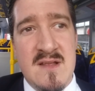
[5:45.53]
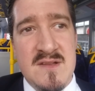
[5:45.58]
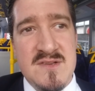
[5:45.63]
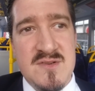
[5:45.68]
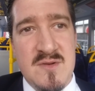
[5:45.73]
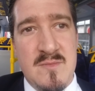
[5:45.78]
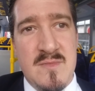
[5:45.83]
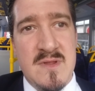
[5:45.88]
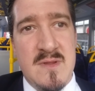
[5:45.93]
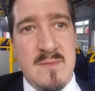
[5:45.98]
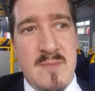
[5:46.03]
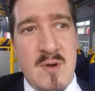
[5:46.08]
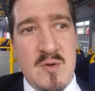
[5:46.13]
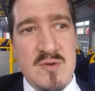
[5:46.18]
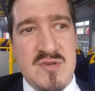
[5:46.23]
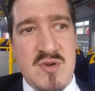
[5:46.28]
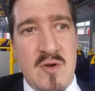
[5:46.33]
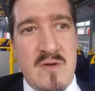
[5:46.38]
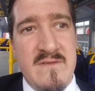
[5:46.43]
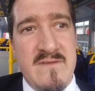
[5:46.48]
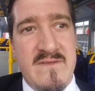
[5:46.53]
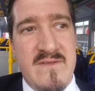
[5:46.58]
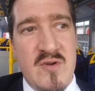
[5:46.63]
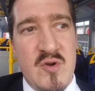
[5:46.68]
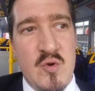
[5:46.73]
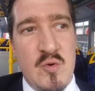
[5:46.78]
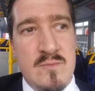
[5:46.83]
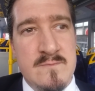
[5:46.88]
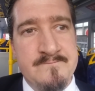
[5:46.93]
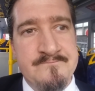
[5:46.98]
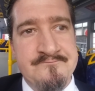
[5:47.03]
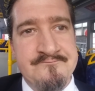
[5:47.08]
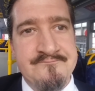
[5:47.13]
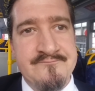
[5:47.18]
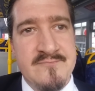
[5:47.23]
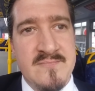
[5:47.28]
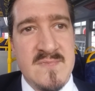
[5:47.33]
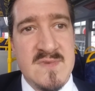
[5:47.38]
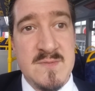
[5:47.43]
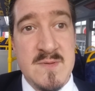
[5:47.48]
some of the boats going through,
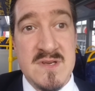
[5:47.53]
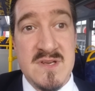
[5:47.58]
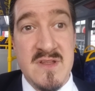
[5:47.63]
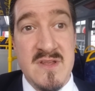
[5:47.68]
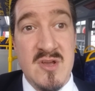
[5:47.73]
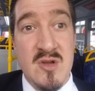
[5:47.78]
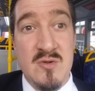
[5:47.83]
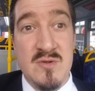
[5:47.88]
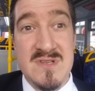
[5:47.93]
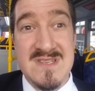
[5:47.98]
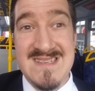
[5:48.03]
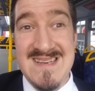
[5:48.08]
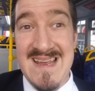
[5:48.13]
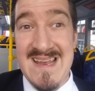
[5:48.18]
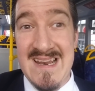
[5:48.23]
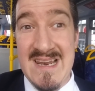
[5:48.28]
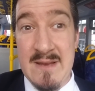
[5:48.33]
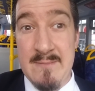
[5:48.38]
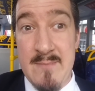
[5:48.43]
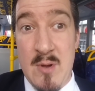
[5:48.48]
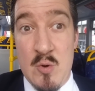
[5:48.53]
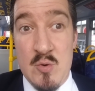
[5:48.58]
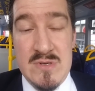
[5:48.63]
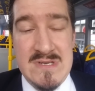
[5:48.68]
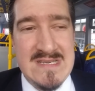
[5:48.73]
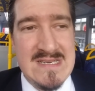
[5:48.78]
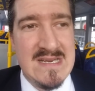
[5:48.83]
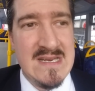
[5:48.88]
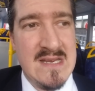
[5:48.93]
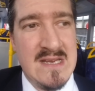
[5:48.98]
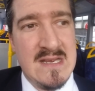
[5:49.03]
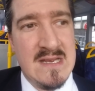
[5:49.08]
especially the old sailing boats,